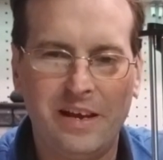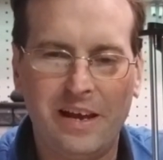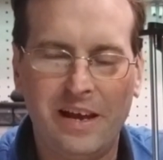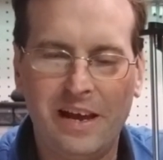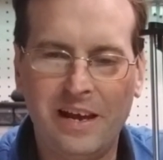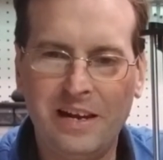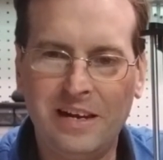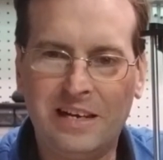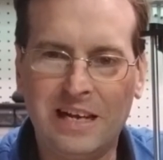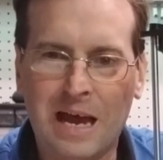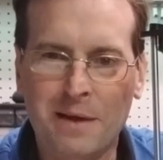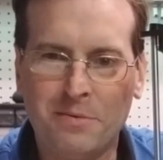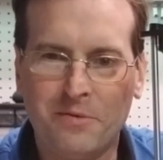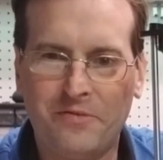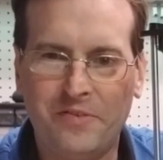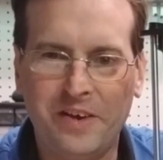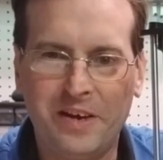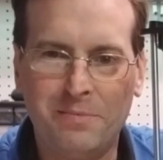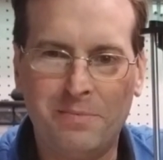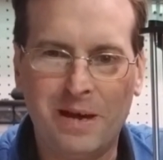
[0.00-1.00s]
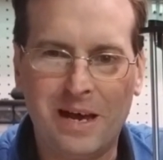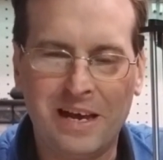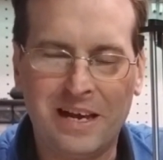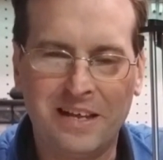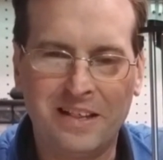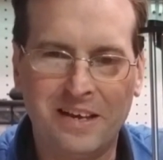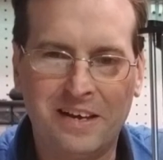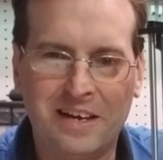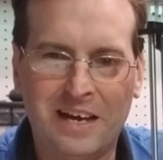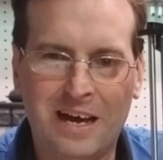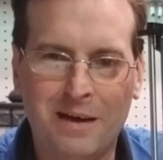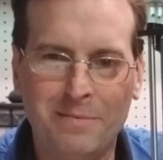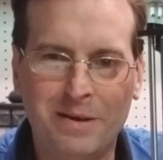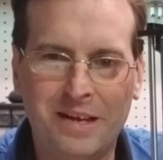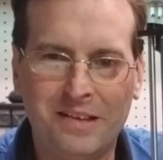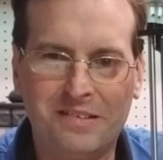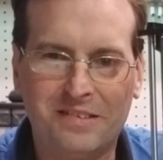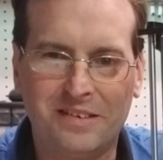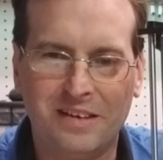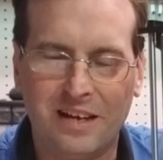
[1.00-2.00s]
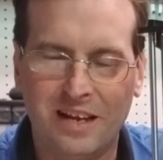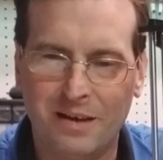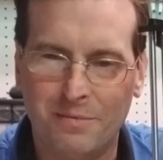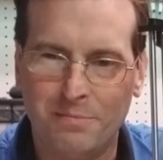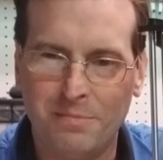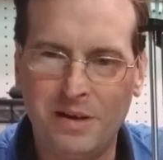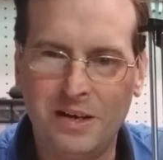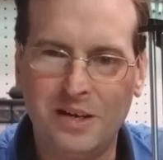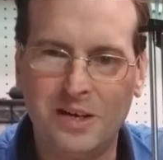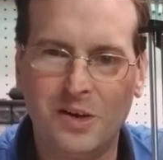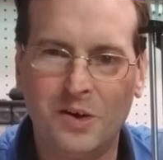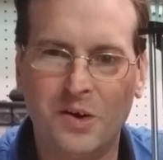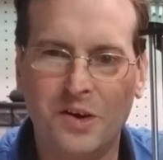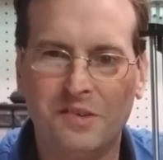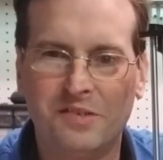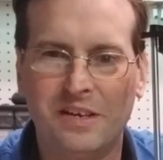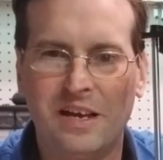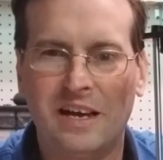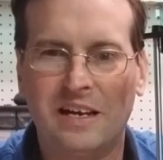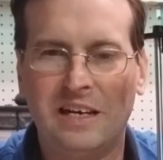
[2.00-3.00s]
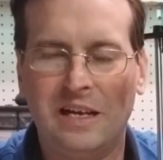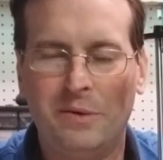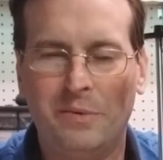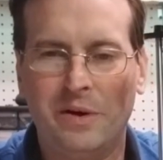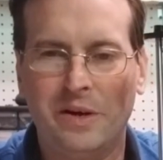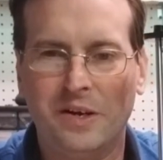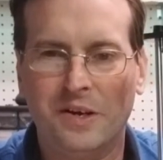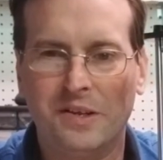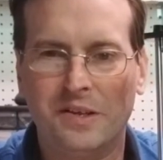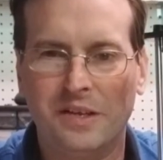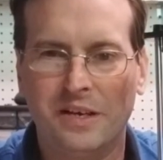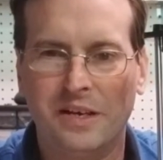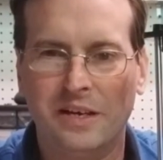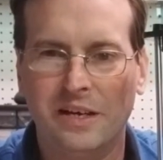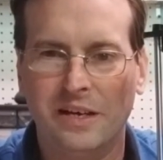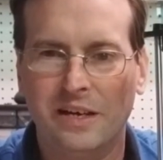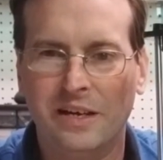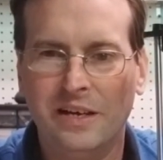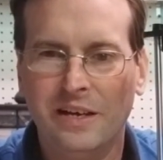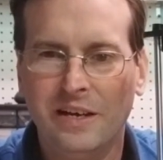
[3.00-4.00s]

any type of feedback in the comments to let me know exactly what you're thinking.